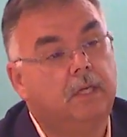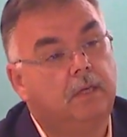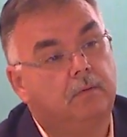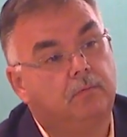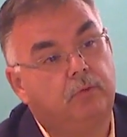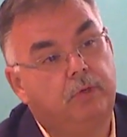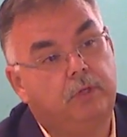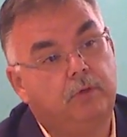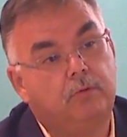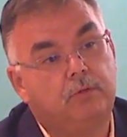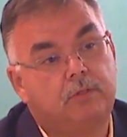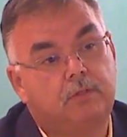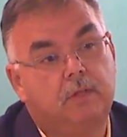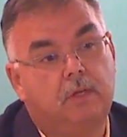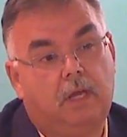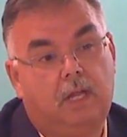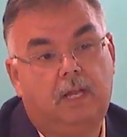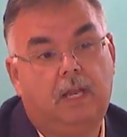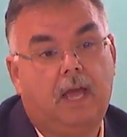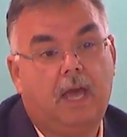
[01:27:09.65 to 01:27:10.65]
reduced
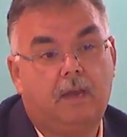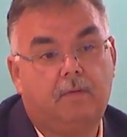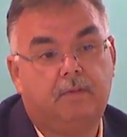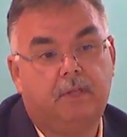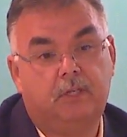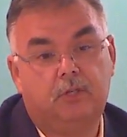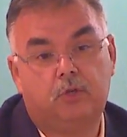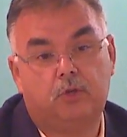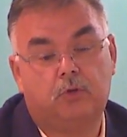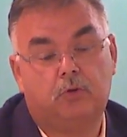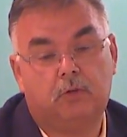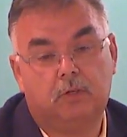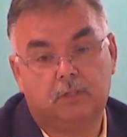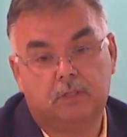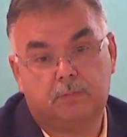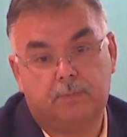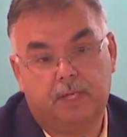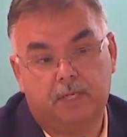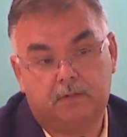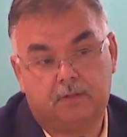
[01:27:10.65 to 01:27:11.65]
a lot of internal
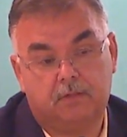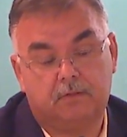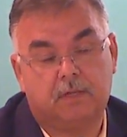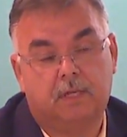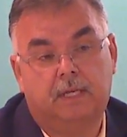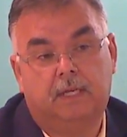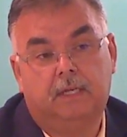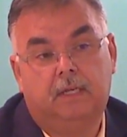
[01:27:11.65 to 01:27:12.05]
expenses.